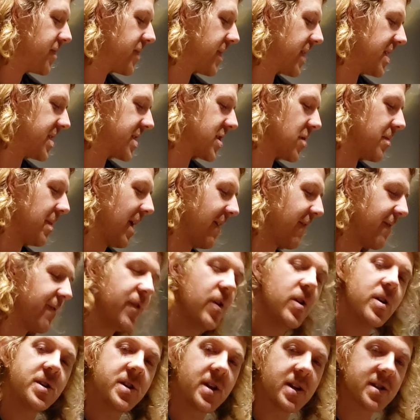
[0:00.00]
And so my
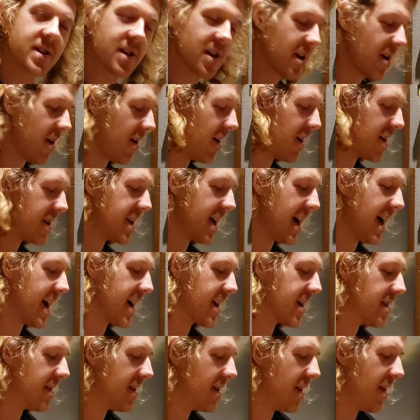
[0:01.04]
foot doesn't
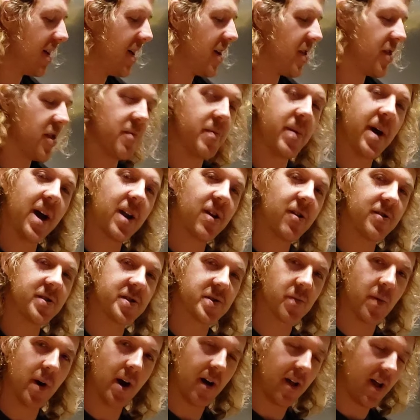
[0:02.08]
contact the pedal
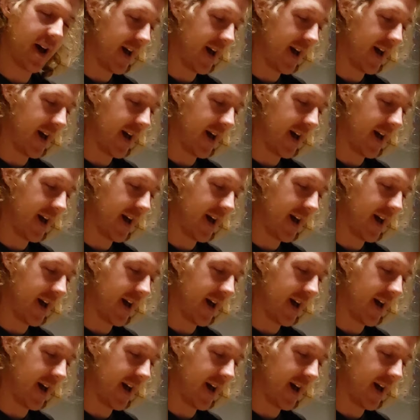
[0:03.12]
as well.